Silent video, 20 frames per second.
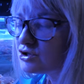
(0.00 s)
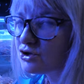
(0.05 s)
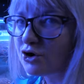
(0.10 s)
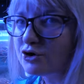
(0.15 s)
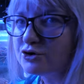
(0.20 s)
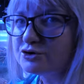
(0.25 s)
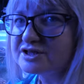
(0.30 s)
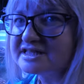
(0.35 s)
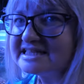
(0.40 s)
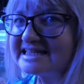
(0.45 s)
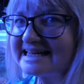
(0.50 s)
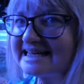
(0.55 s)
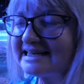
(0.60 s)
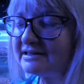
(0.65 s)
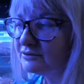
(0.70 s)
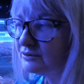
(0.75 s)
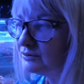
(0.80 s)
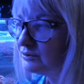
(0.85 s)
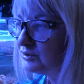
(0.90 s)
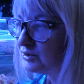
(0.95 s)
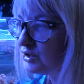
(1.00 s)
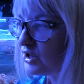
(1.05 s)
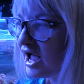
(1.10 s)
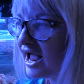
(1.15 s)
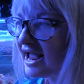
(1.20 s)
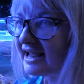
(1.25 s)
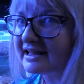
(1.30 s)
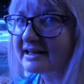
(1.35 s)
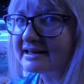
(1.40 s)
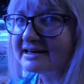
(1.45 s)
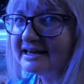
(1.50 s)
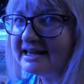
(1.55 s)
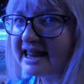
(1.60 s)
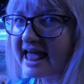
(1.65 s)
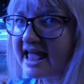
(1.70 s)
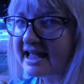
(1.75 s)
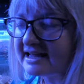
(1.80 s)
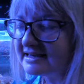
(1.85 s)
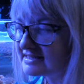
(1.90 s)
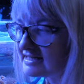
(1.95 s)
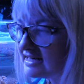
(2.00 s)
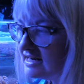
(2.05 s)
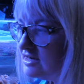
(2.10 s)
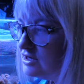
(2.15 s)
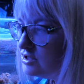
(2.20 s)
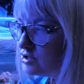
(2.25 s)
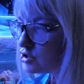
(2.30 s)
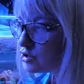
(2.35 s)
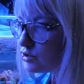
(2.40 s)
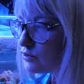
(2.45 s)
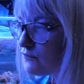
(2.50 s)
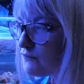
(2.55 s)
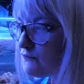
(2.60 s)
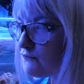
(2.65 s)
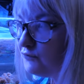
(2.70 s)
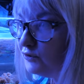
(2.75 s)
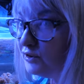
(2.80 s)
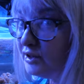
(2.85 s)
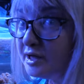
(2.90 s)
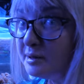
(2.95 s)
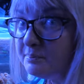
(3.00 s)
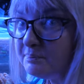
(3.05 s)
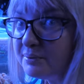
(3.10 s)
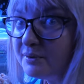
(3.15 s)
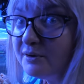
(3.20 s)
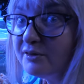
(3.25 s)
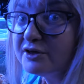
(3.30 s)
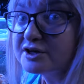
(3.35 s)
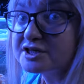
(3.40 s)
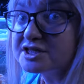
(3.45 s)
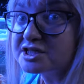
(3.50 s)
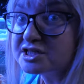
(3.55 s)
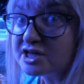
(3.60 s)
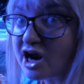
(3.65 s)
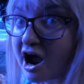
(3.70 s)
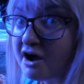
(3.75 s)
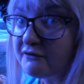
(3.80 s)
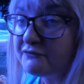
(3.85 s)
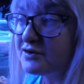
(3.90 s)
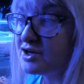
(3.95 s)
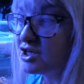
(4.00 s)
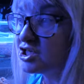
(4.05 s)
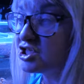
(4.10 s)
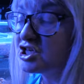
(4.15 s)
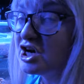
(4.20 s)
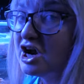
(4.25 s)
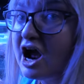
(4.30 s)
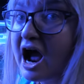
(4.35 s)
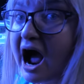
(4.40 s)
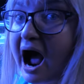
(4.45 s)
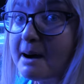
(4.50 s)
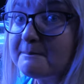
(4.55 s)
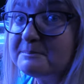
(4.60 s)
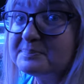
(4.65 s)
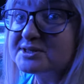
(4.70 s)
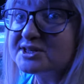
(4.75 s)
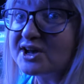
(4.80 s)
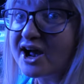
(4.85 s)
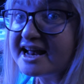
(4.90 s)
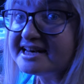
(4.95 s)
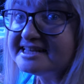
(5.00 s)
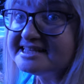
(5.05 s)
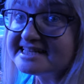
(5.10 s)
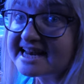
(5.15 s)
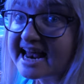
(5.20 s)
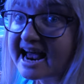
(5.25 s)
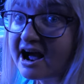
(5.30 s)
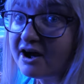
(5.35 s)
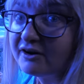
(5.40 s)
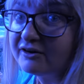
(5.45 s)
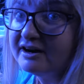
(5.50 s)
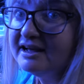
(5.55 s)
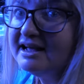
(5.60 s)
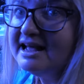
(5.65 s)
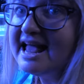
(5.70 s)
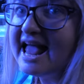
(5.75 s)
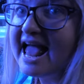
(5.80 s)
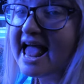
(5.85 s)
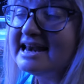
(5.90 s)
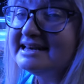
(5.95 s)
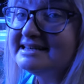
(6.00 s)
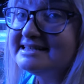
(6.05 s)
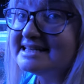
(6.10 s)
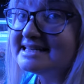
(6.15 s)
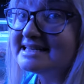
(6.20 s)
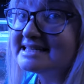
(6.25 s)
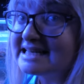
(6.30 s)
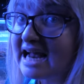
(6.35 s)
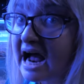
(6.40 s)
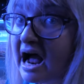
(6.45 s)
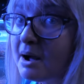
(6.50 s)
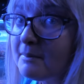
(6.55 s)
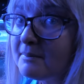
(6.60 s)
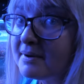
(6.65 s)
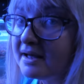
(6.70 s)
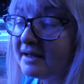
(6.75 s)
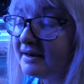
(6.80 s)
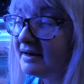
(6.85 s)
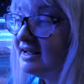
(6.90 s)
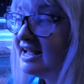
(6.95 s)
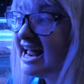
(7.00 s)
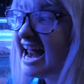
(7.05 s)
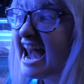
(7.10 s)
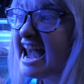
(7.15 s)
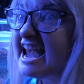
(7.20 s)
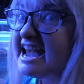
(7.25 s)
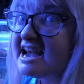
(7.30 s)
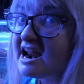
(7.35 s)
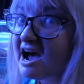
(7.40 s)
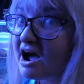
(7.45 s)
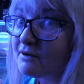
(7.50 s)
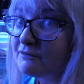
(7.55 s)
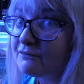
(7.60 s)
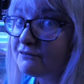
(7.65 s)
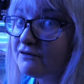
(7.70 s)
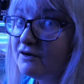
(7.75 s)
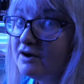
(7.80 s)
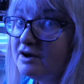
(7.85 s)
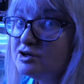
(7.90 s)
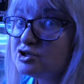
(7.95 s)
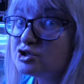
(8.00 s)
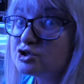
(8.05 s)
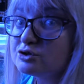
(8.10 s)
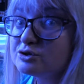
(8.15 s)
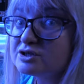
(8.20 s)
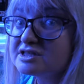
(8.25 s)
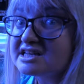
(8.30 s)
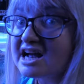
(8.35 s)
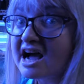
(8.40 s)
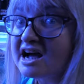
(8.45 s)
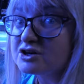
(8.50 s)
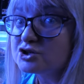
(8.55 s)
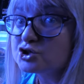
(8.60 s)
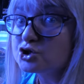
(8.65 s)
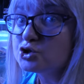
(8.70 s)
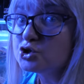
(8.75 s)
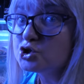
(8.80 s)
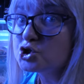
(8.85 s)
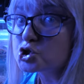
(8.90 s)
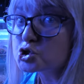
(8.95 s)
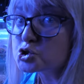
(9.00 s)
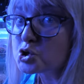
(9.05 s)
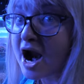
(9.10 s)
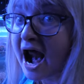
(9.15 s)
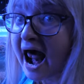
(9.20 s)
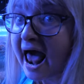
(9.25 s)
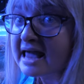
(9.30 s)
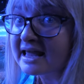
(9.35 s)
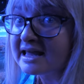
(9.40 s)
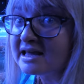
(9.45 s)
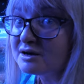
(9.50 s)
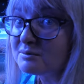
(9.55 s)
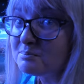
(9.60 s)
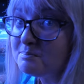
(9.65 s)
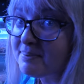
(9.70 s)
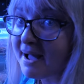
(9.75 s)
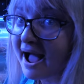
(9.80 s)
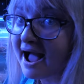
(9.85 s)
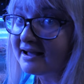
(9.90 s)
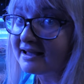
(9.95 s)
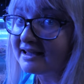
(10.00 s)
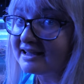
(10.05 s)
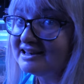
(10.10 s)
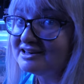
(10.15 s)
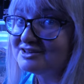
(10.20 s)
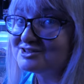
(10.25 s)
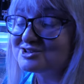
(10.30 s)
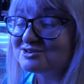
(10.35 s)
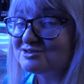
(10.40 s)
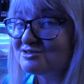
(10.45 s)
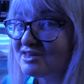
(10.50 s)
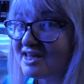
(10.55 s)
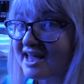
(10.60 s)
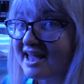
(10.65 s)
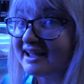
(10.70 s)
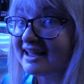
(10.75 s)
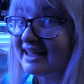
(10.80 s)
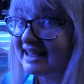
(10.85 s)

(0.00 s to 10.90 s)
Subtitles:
those needle-like legs to flip the starfish upside down and disarm it enough to start to drag it back into their